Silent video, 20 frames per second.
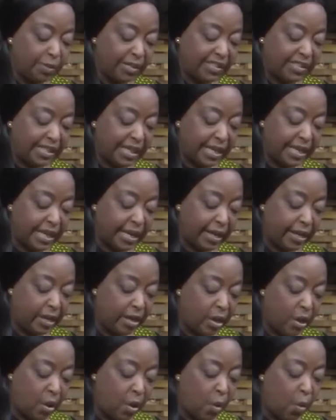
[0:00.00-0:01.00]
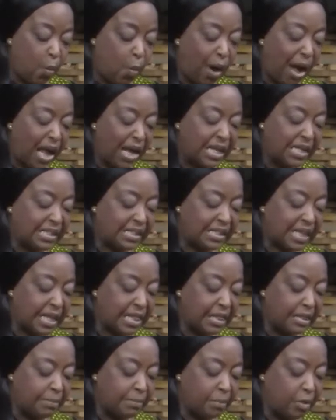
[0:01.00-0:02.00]
Bethsaida, while he
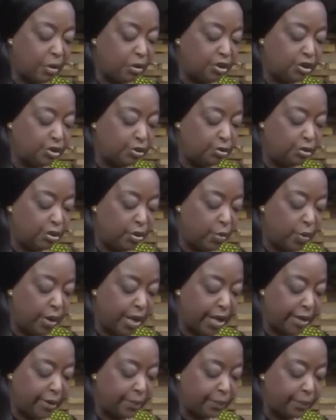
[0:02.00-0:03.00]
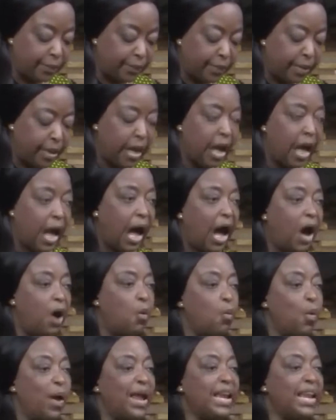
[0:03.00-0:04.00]
sent the multitude away.
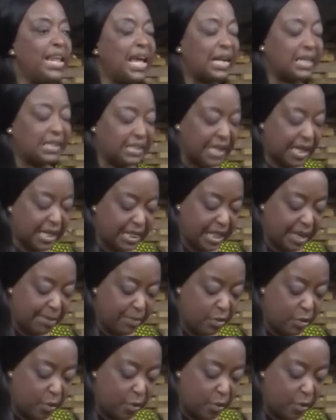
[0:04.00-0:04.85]
And when he had sent them